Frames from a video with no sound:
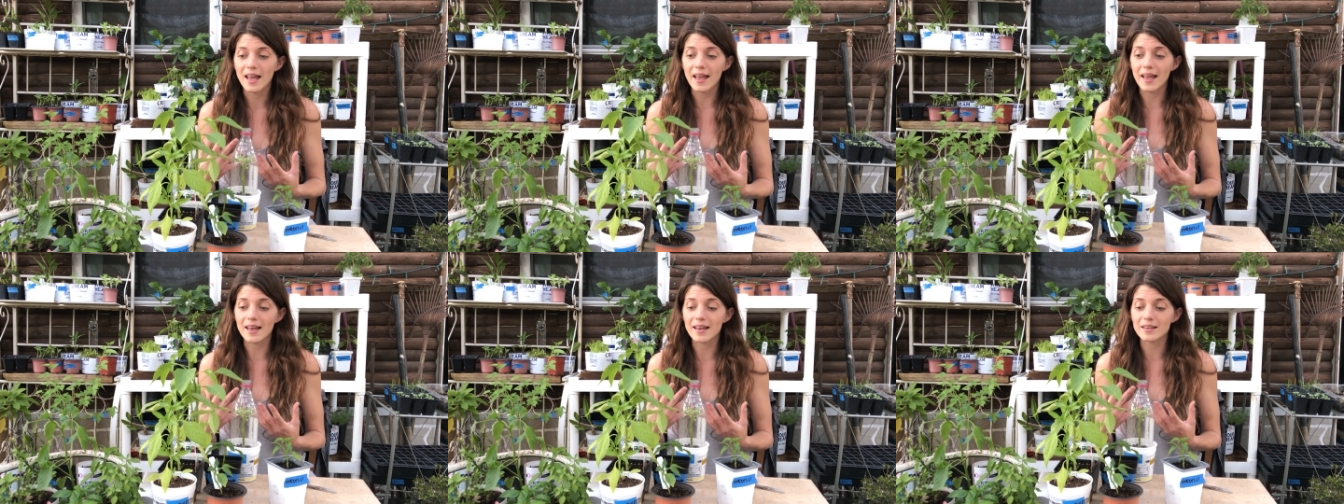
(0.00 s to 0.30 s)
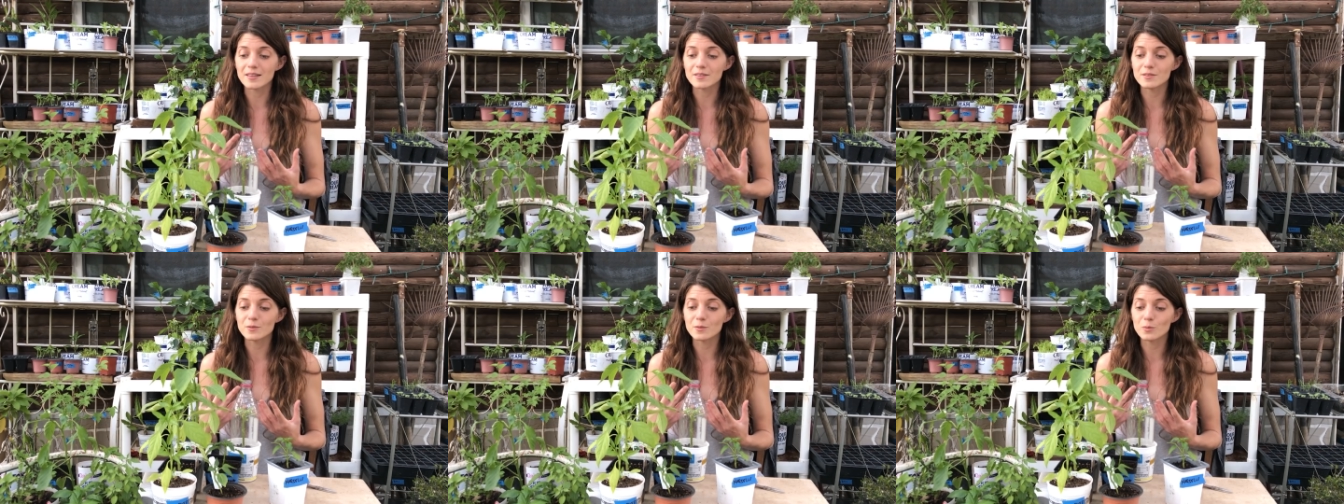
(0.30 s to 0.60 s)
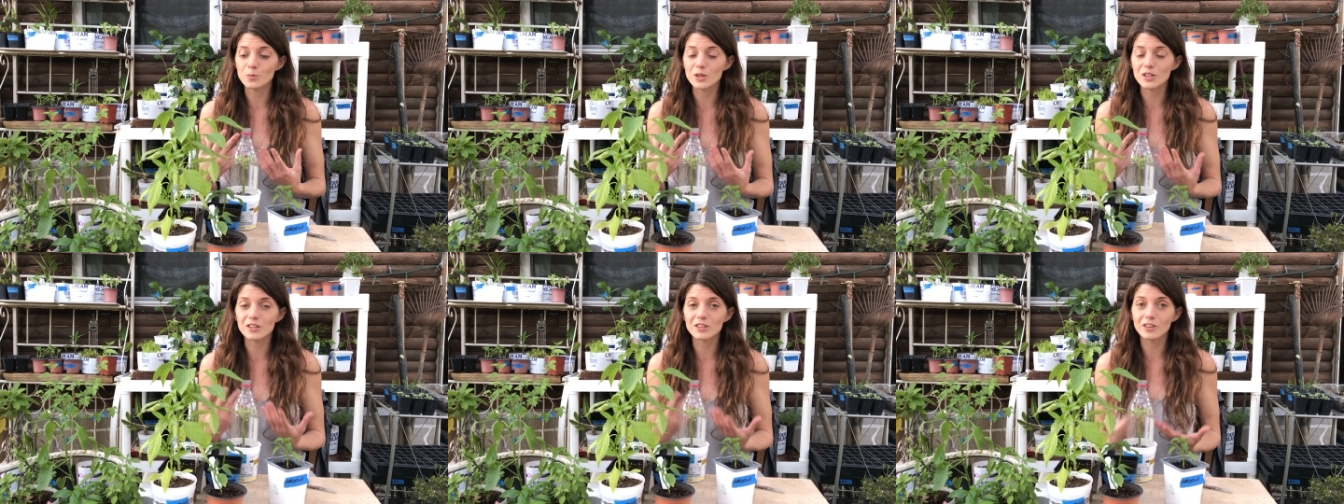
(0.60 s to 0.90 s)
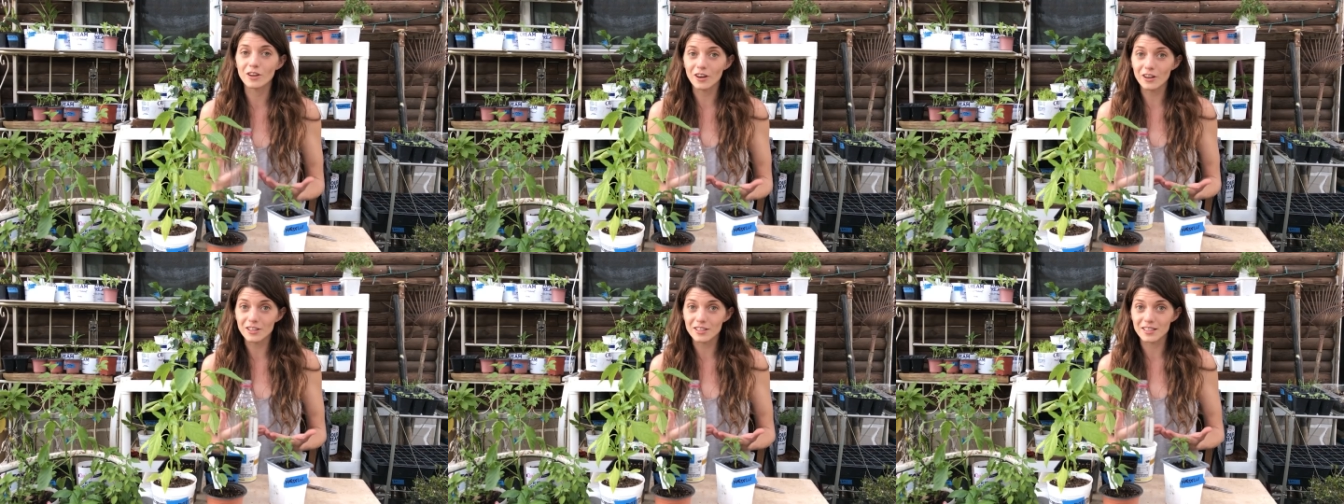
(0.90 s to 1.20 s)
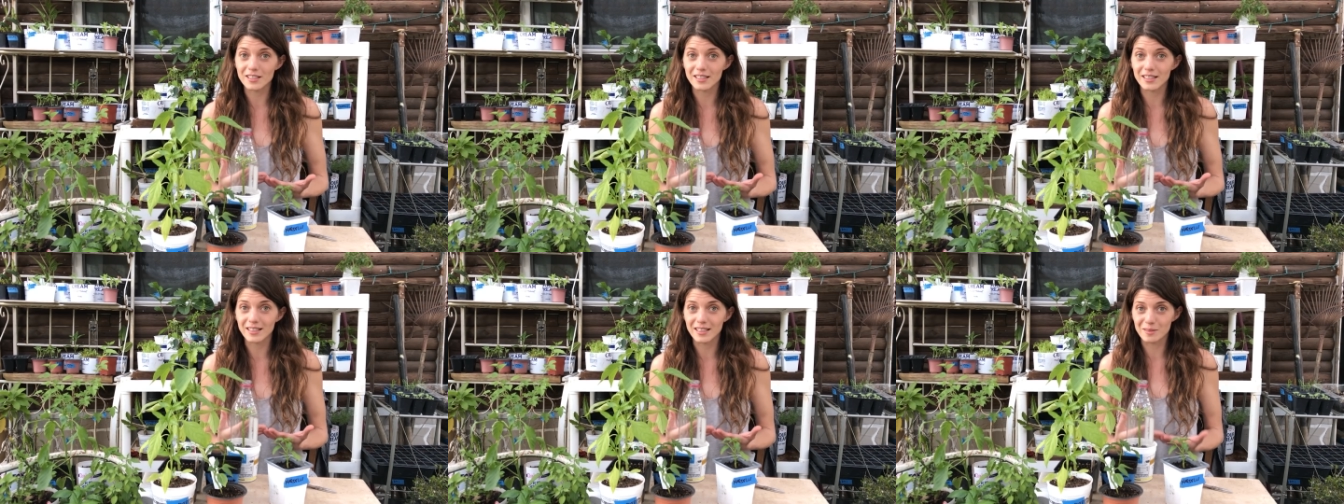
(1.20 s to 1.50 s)
And with
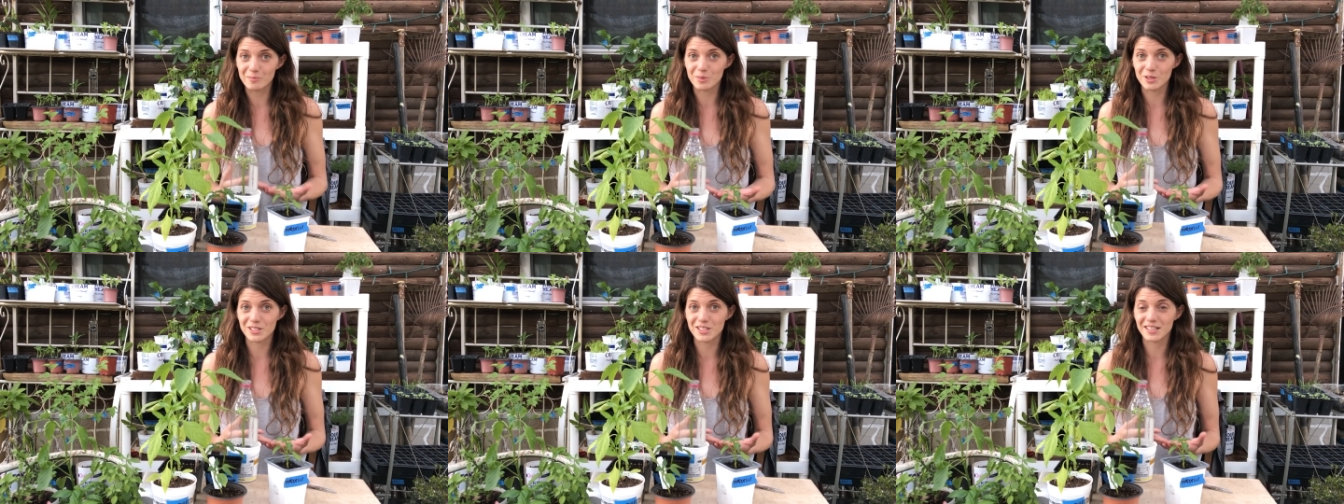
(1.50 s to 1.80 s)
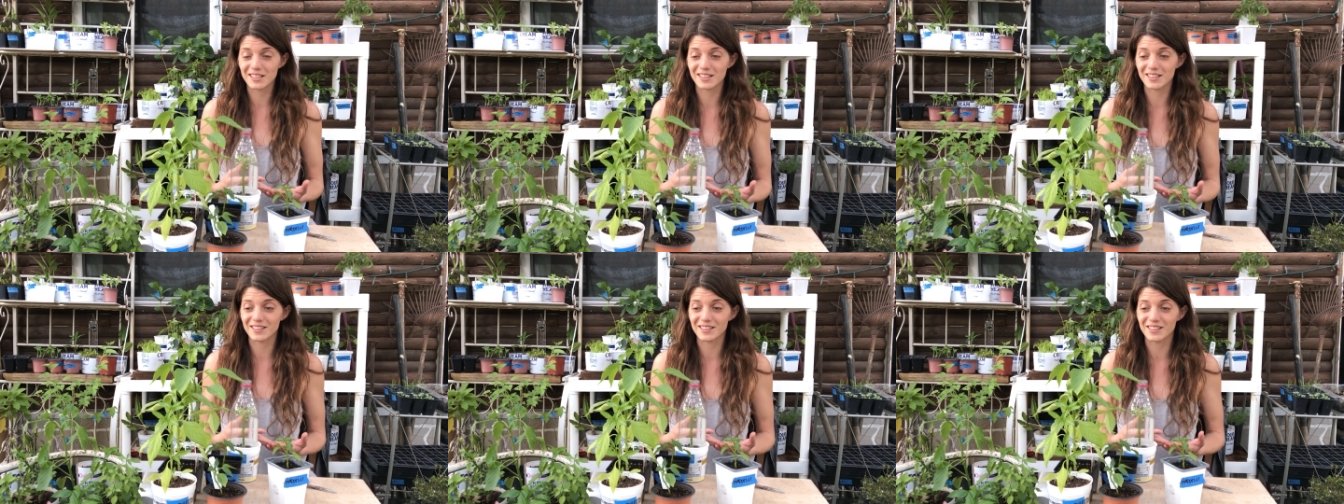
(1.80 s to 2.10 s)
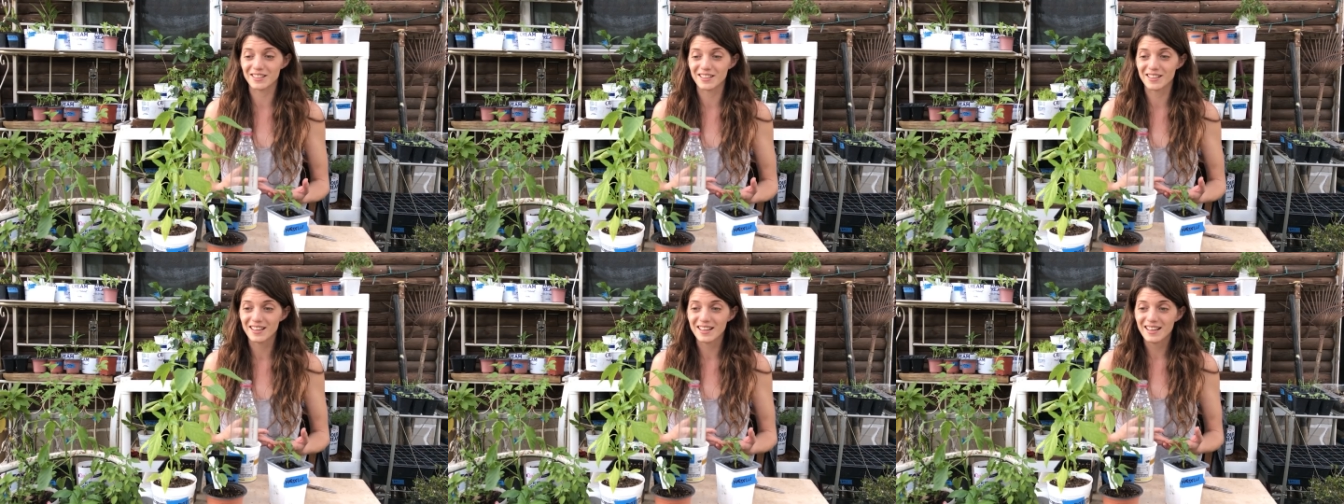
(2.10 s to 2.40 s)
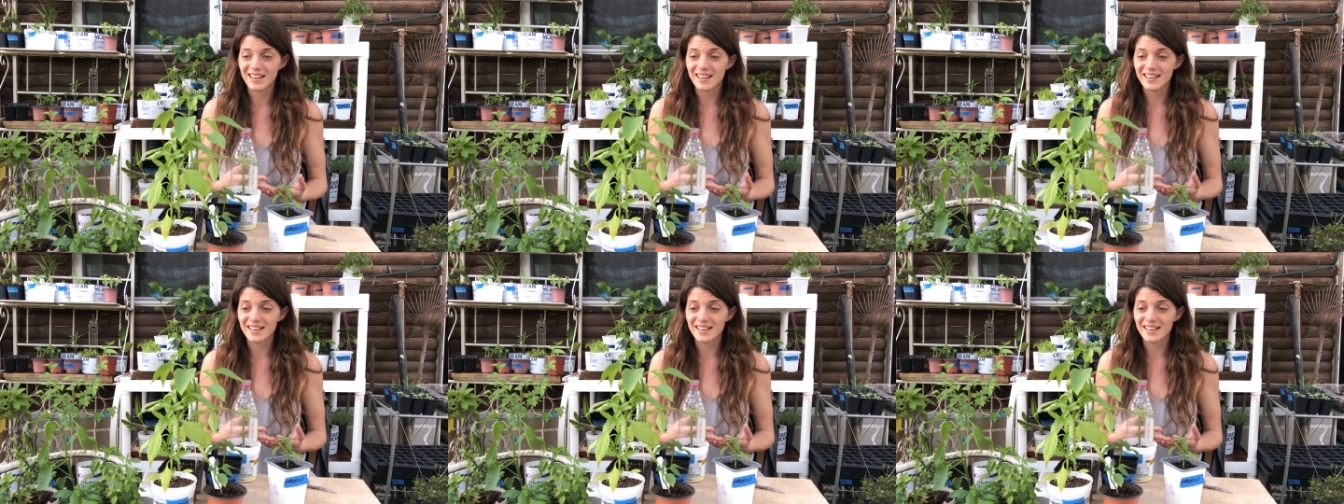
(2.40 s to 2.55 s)
gardening in particular,